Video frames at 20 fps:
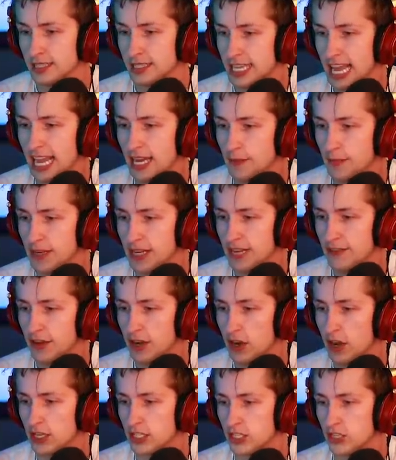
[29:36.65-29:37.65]
Can't believe I
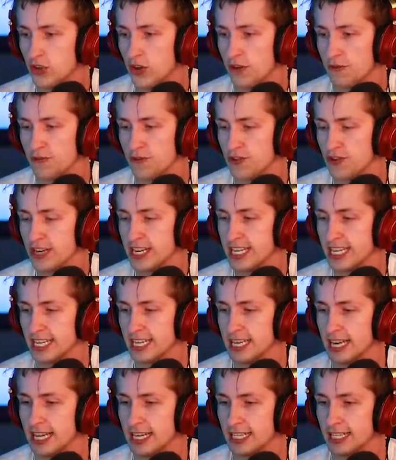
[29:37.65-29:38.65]
lost to a freaking
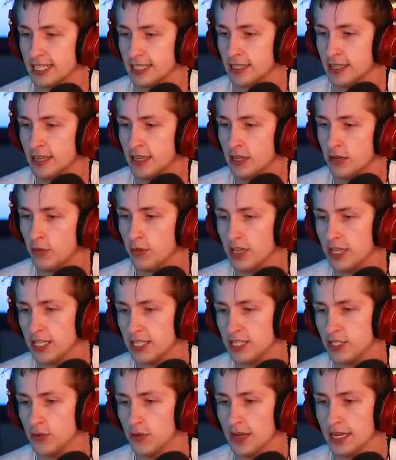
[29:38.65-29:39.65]
Lundland. What
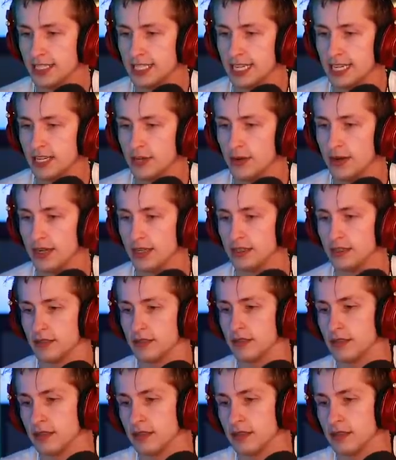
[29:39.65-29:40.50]
did you want anyway?